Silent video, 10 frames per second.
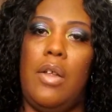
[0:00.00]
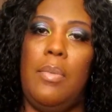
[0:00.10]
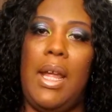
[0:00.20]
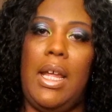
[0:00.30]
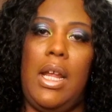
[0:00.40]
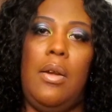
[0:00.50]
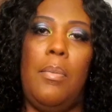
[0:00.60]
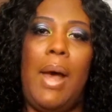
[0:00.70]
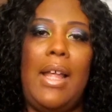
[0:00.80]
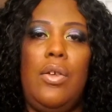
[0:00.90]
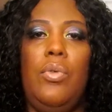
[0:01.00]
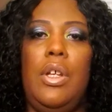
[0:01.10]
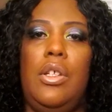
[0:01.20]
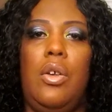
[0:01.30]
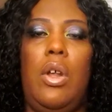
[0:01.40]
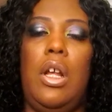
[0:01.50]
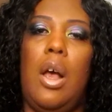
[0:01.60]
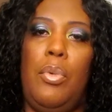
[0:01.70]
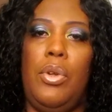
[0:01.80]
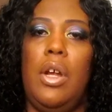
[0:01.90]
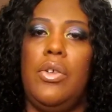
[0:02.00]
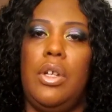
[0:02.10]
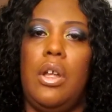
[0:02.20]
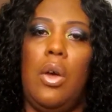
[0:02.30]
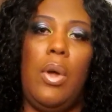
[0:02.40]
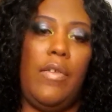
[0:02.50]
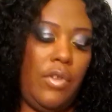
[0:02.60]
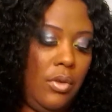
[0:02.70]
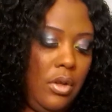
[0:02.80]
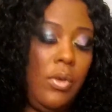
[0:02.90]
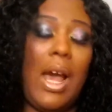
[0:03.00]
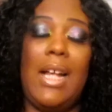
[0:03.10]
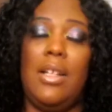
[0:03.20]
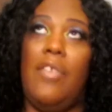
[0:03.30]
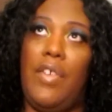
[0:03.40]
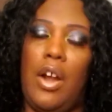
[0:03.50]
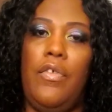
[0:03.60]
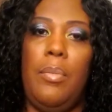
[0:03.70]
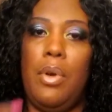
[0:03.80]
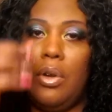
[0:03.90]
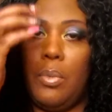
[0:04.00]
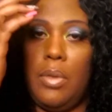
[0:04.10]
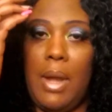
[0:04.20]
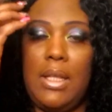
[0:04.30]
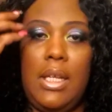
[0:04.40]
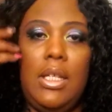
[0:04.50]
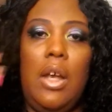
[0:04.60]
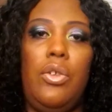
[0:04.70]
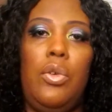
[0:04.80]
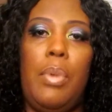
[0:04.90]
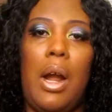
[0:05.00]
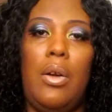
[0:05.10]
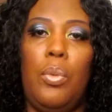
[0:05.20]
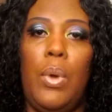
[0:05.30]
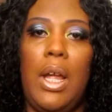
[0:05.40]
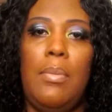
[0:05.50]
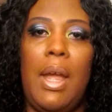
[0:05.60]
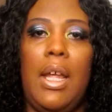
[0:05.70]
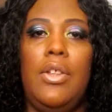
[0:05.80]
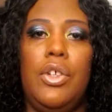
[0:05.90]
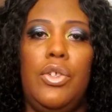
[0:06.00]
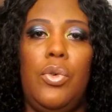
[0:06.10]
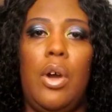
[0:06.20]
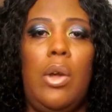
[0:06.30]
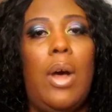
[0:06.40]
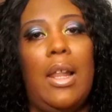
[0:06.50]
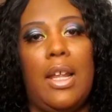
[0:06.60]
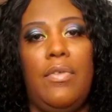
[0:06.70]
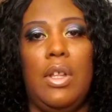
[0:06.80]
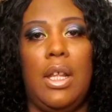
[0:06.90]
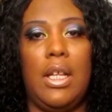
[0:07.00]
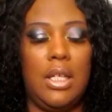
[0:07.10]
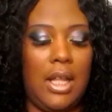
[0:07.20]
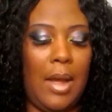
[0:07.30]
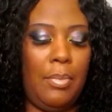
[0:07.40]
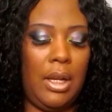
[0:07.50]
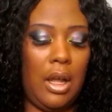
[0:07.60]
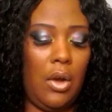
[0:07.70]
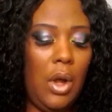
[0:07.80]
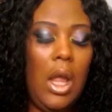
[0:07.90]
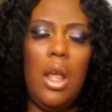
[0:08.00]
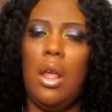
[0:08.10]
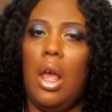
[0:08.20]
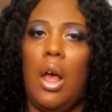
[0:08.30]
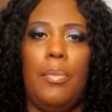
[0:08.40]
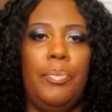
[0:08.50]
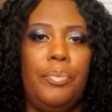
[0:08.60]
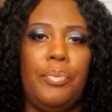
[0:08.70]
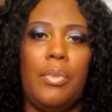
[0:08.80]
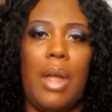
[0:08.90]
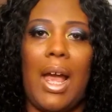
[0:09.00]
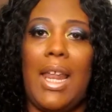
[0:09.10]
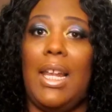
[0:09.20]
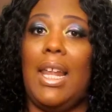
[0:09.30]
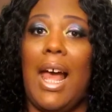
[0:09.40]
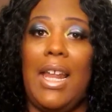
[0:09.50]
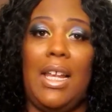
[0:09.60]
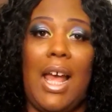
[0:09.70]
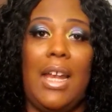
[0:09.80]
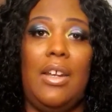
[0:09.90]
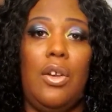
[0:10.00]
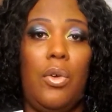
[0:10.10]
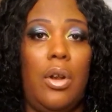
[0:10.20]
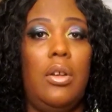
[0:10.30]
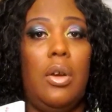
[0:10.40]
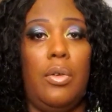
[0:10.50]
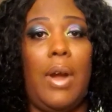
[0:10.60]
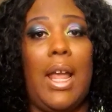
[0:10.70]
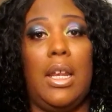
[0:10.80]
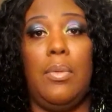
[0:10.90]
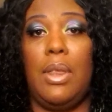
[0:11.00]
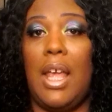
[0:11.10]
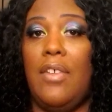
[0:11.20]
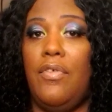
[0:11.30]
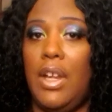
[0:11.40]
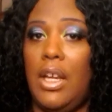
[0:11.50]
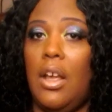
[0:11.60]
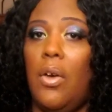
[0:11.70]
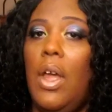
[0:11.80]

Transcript: making my units on a couple years ago, if you guys are very familiar with my detailed U-part wig making tutorial, I'll leave the link to that below. I got a lot of notoriety with that video,